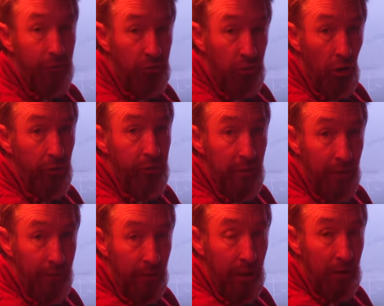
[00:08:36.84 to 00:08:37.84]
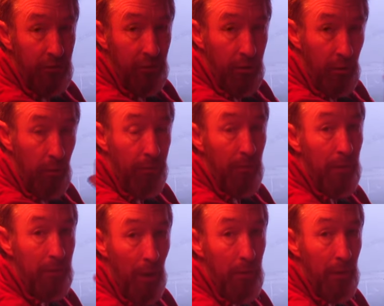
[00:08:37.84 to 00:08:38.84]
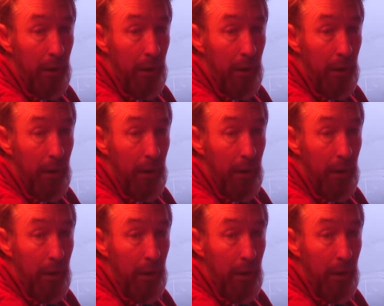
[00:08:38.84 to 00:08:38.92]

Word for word: just lifted actually now from the top of